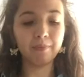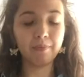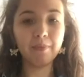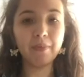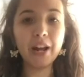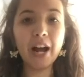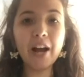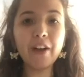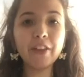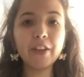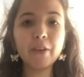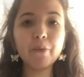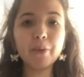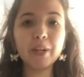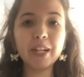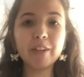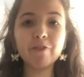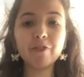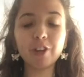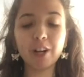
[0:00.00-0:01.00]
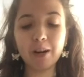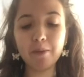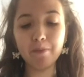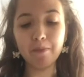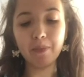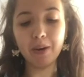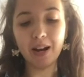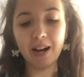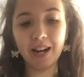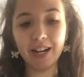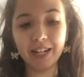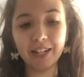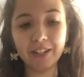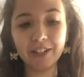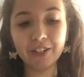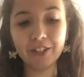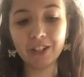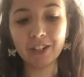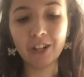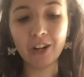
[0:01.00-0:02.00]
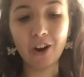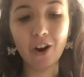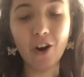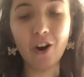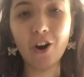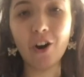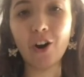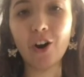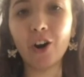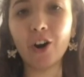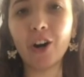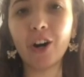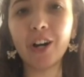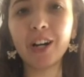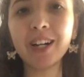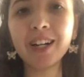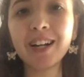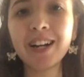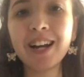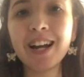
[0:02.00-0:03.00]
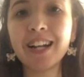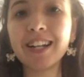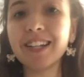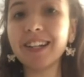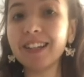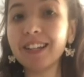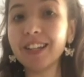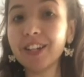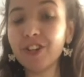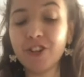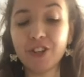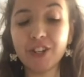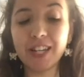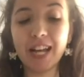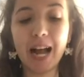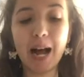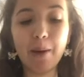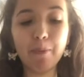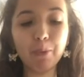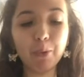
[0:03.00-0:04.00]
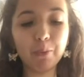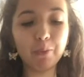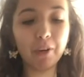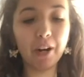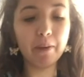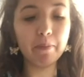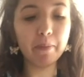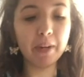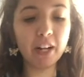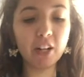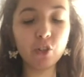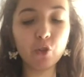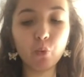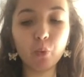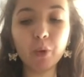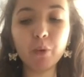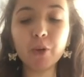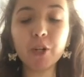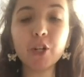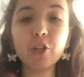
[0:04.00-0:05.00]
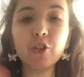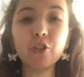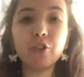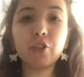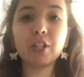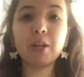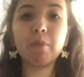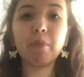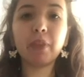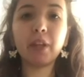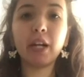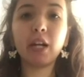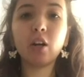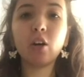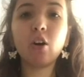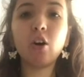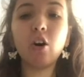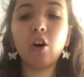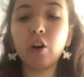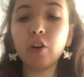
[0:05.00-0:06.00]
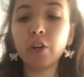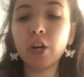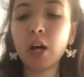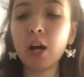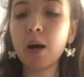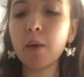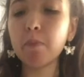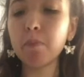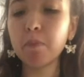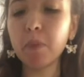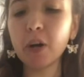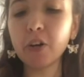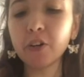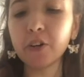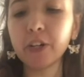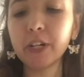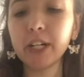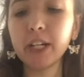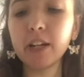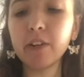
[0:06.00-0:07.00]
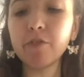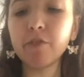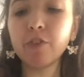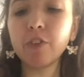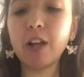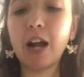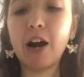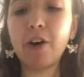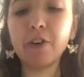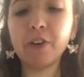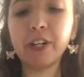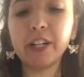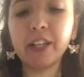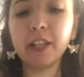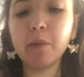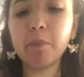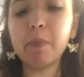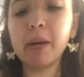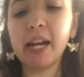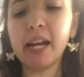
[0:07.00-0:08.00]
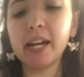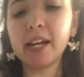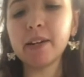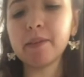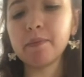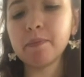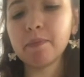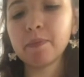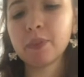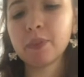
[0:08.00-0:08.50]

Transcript: Now that we've combined our delicious apple bread mix, we want to do something called buttering and flouring the pan.